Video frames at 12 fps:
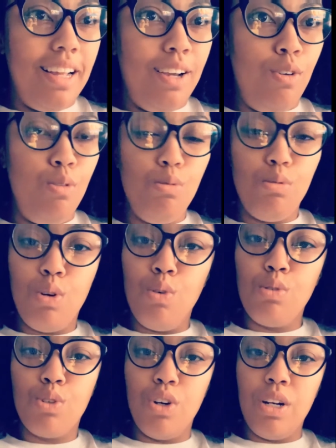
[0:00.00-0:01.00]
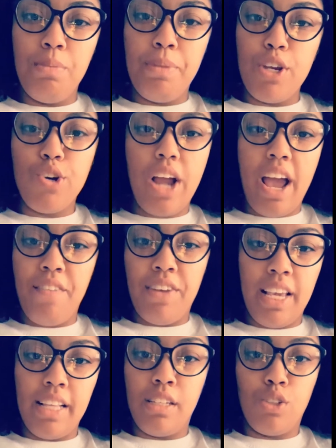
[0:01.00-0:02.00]
who's going to be your
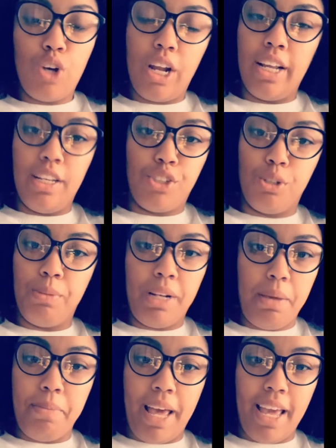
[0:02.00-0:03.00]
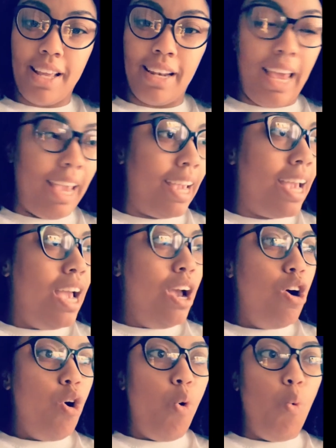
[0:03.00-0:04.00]
advocate to try to get your money back? Like,
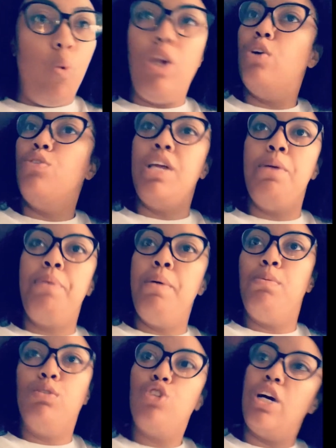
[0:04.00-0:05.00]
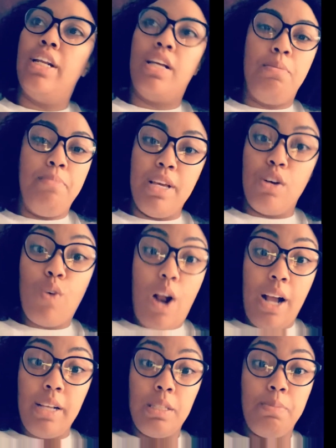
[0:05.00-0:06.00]
we don't need people trying to commit
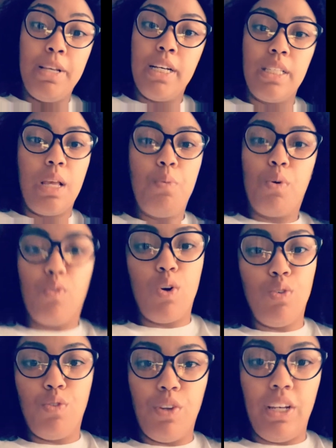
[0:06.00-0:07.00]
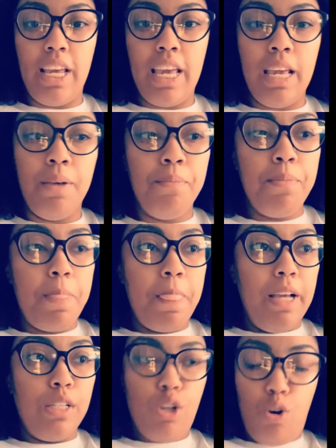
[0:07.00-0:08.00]
crimes because they were wrongfully
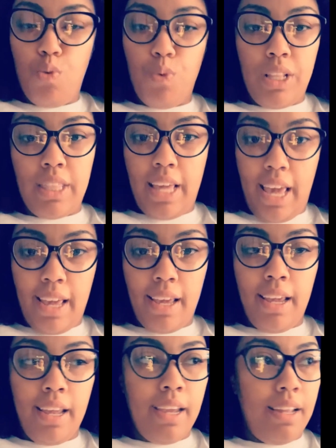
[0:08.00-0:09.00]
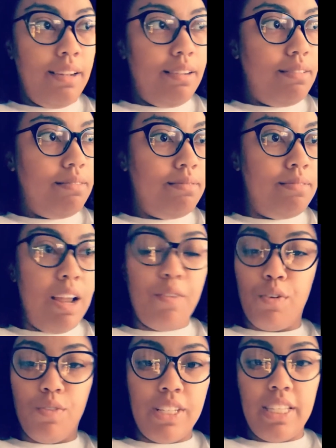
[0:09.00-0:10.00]
told one thing and
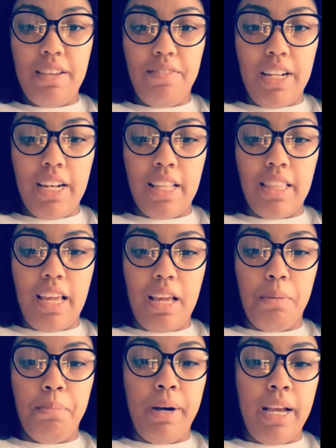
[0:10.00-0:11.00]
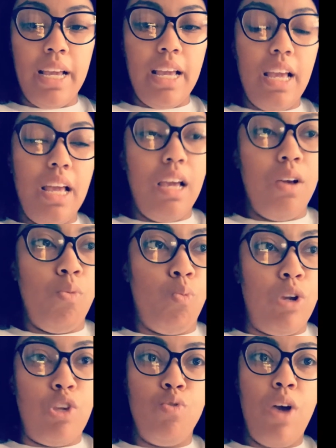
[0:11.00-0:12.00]
never received anything. But
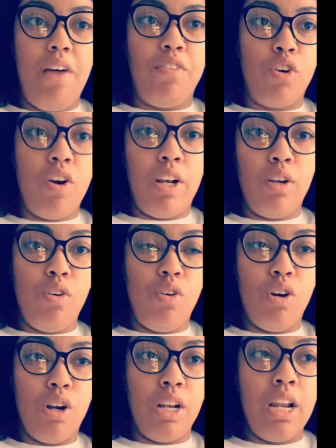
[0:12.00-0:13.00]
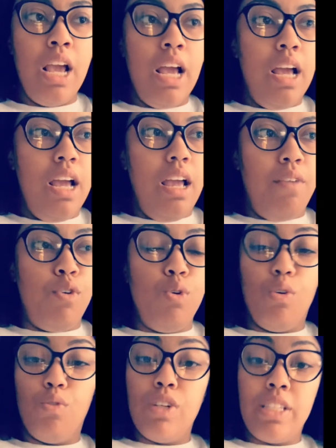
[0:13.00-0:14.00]
when you have a credit card, if you
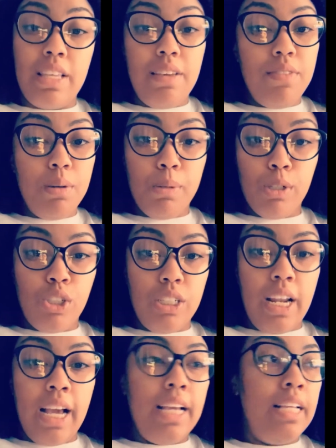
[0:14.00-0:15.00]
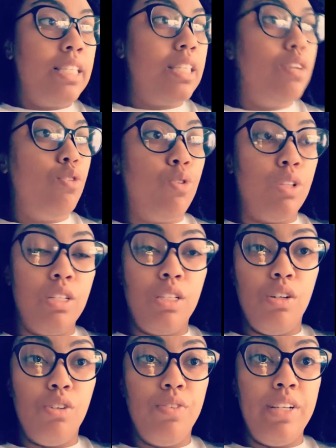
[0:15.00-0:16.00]
don't receive the merchandise or the
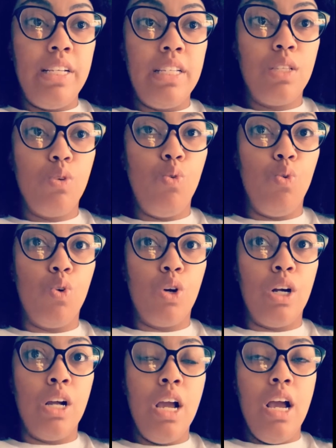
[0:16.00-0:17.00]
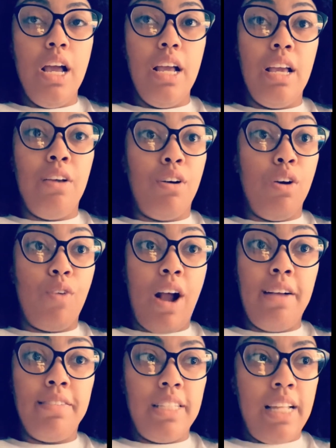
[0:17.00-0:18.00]
service, or it
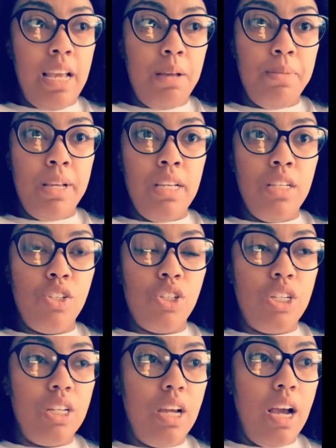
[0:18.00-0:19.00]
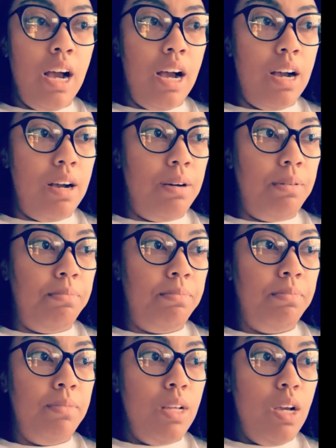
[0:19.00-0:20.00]
arrives damaged,
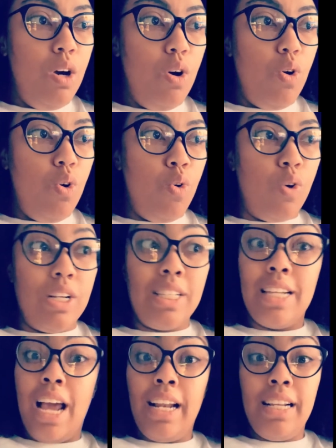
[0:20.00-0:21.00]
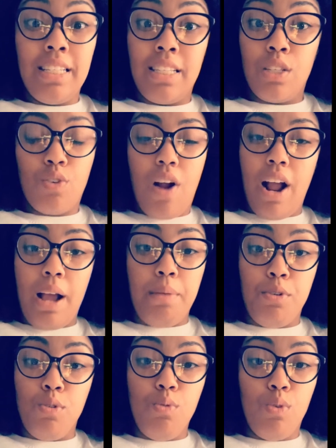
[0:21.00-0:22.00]
or it's not as
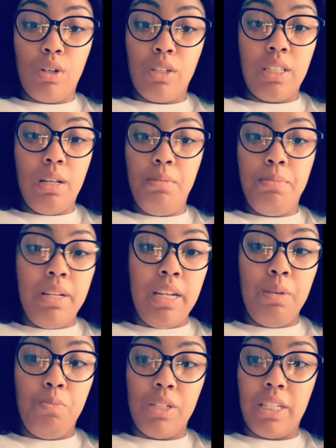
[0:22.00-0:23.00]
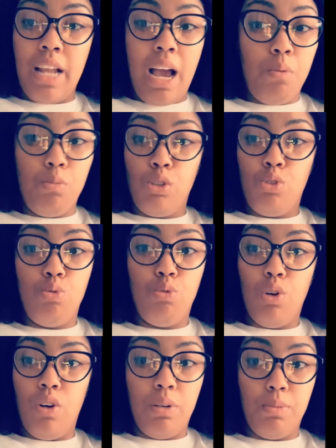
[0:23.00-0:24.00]
described, you order something and it was not what you
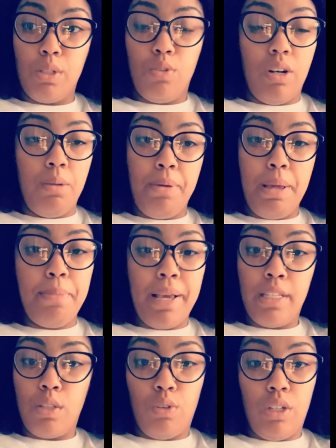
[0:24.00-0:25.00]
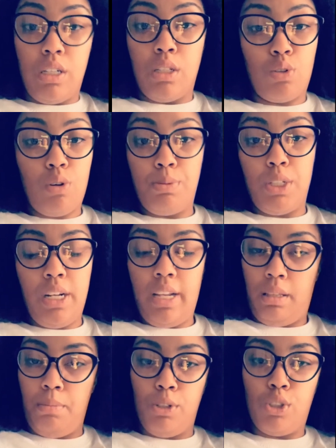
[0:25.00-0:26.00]
thought it was going to be based on the description
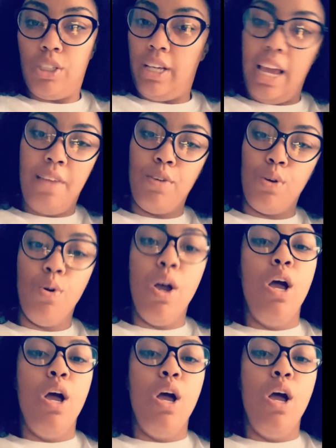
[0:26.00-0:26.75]
that the merchant gave you,